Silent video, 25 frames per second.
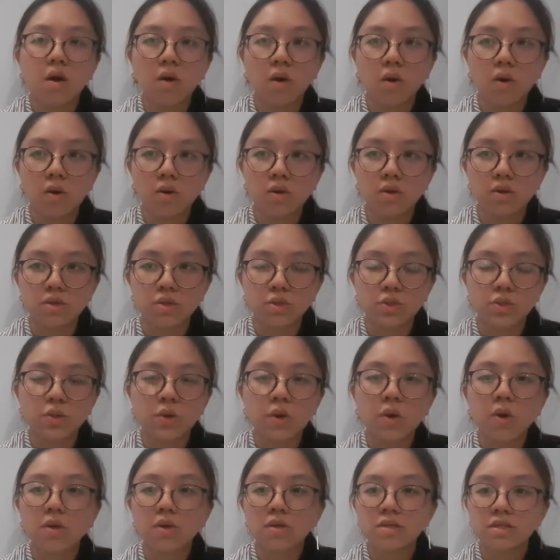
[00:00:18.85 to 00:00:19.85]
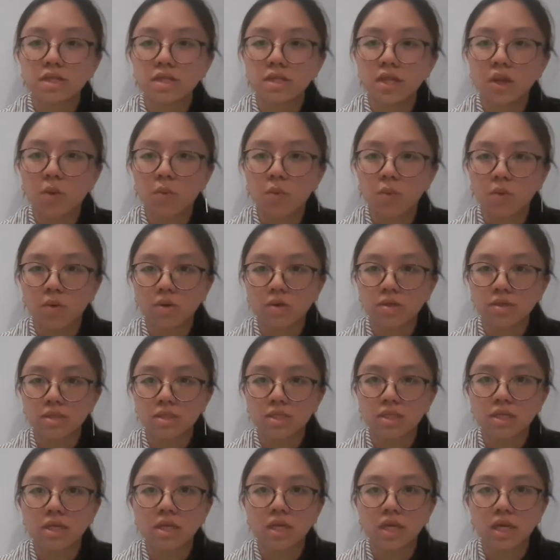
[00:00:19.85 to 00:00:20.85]
or to coordinate
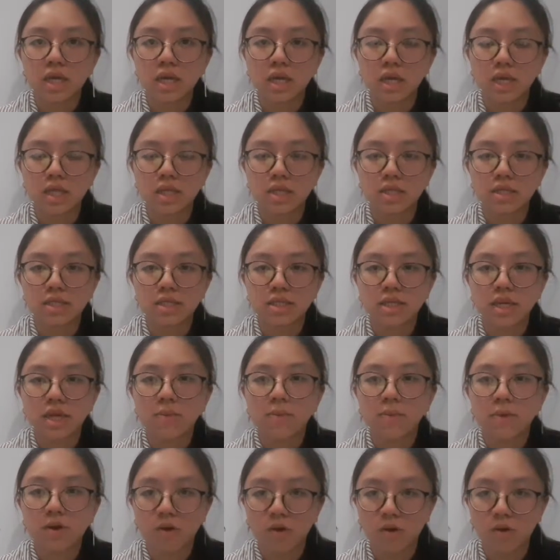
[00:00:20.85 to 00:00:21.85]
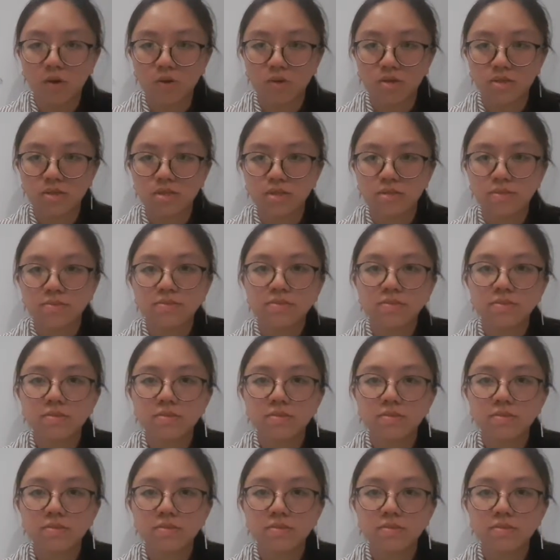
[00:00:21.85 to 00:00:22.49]
words in the same clause.